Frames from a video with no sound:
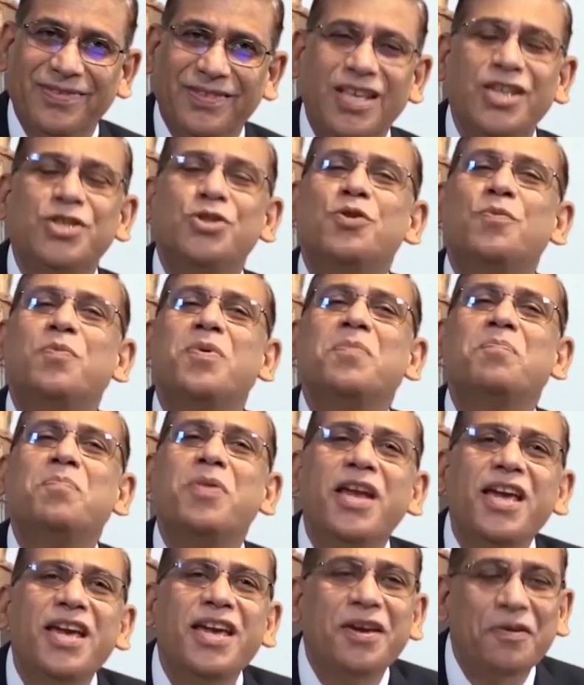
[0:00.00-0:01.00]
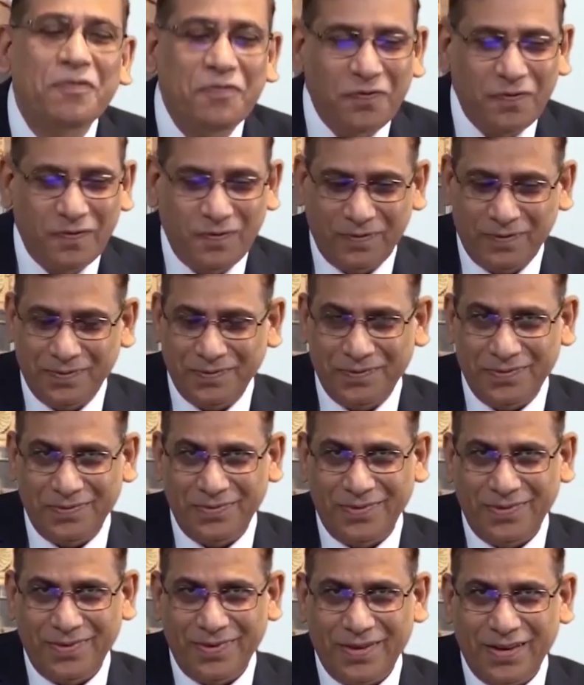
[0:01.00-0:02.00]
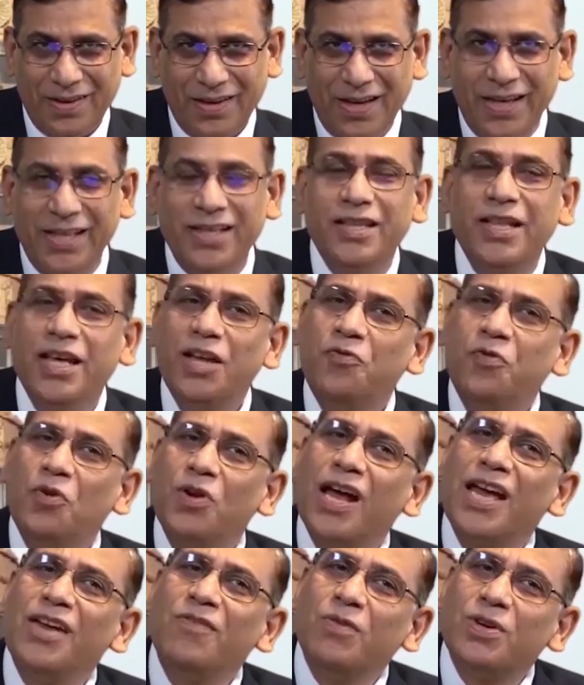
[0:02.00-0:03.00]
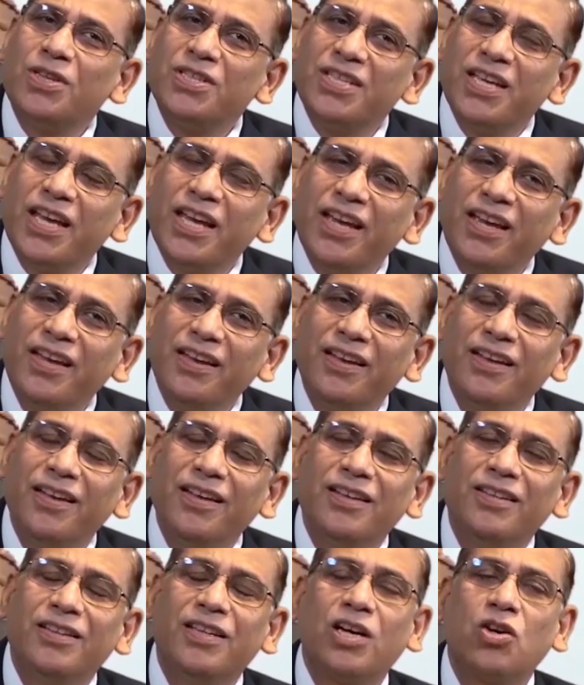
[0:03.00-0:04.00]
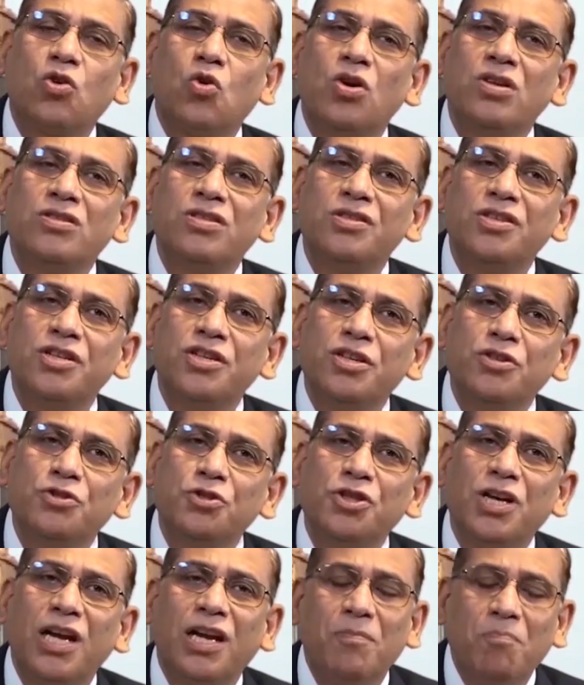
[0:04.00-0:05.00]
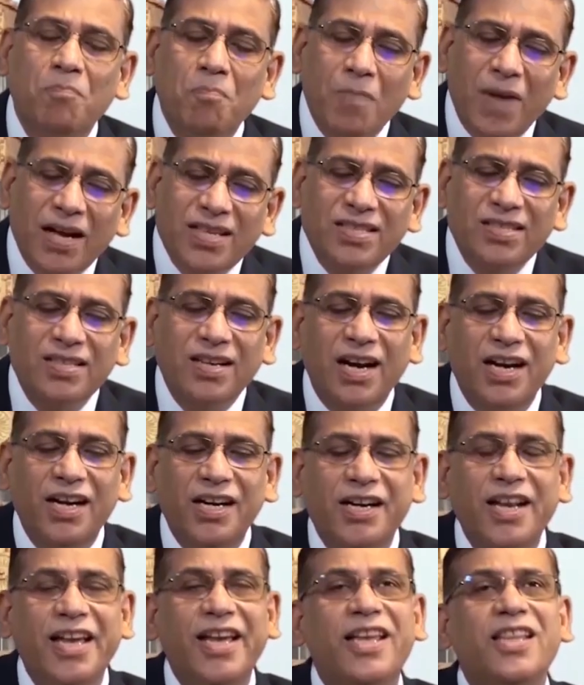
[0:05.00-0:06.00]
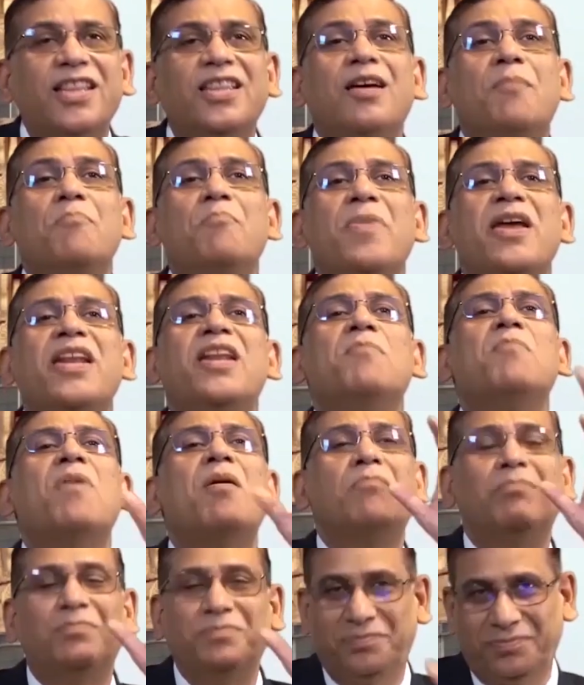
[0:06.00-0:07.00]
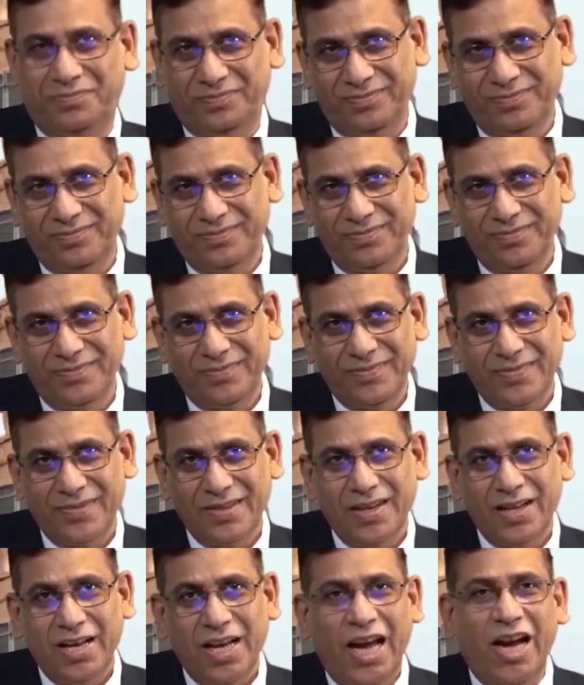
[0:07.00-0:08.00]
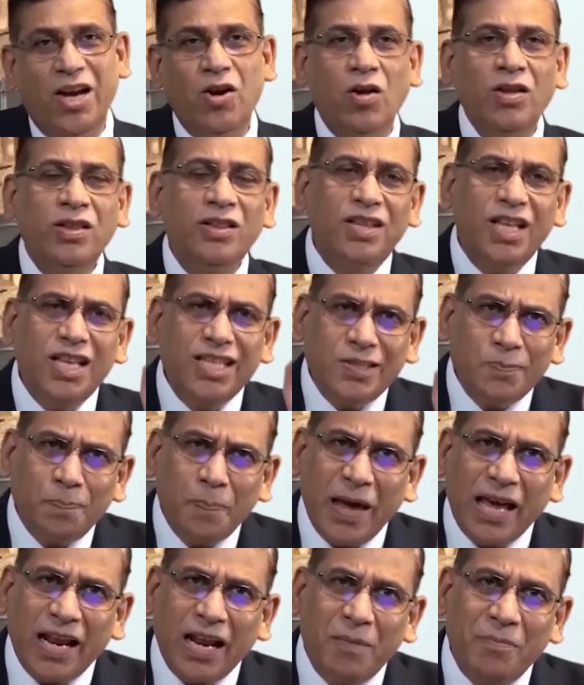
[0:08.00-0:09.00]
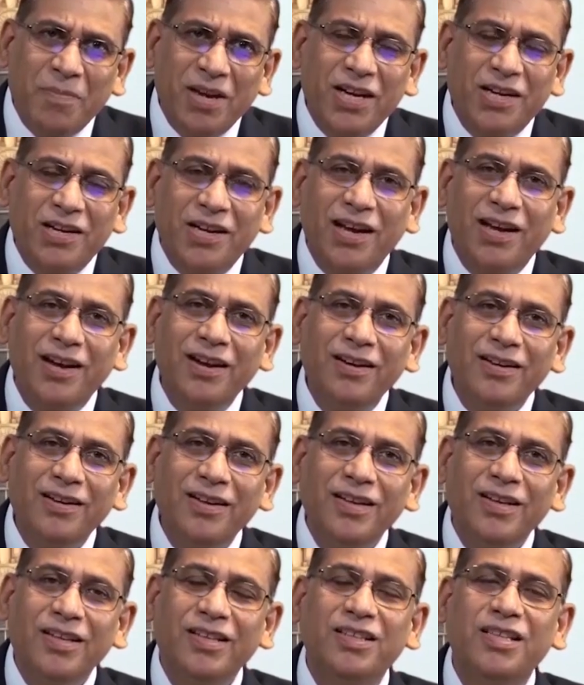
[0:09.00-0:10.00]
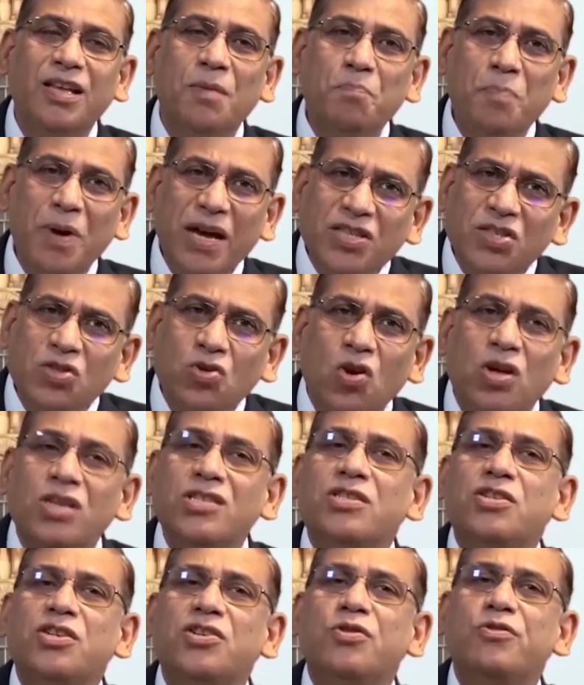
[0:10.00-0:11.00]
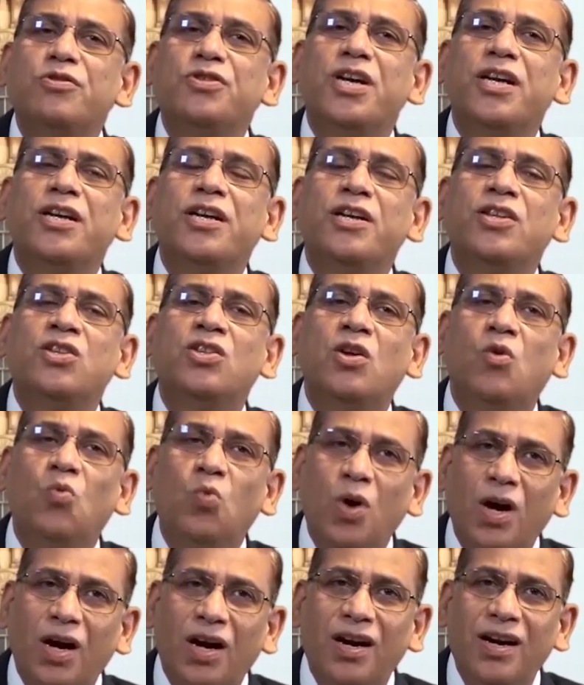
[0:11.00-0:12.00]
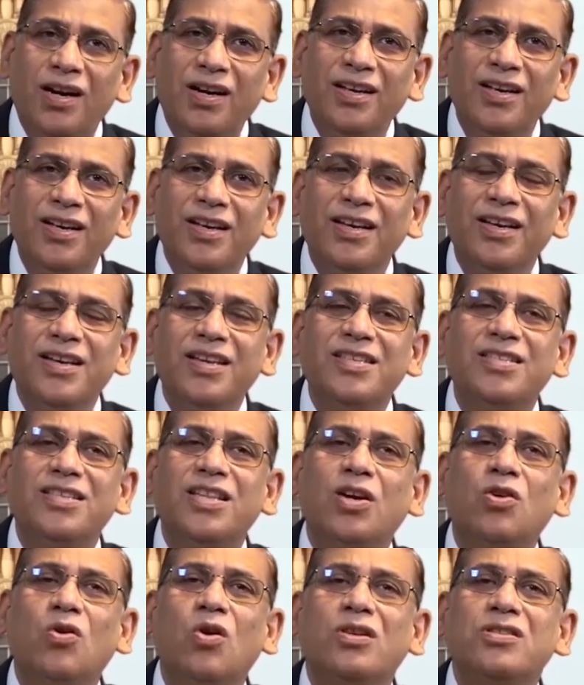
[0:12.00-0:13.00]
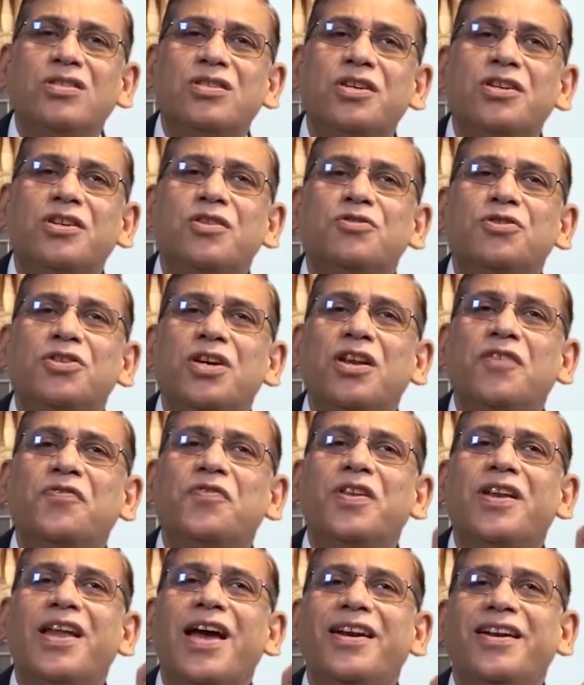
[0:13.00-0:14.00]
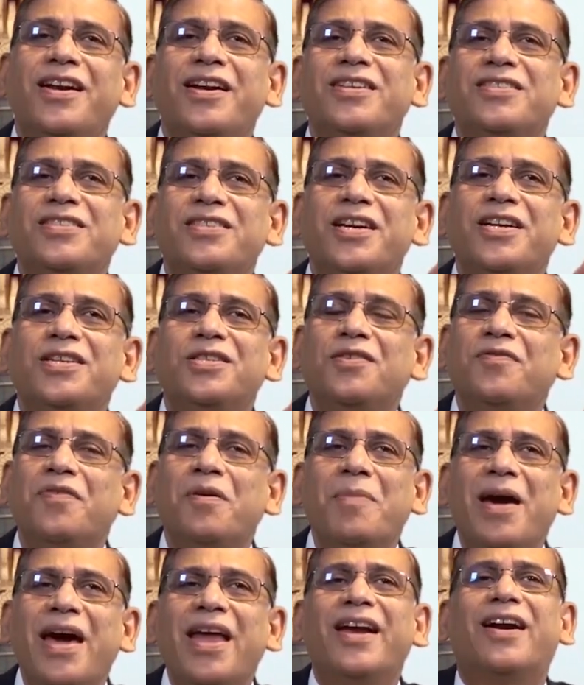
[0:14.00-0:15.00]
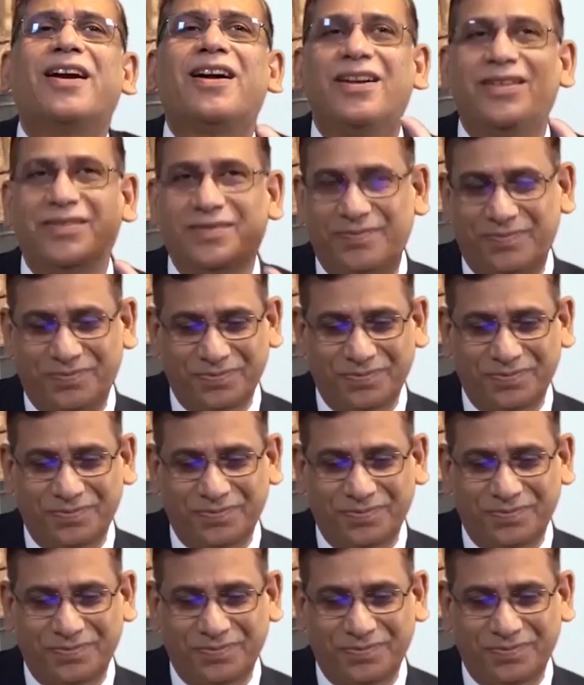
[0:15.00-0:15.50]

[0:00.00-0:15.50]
They should be brief. And therefore, I would say the constitution must contain the minimum. And on this parameter, the best constitution in the world is the Constitution of United States of America.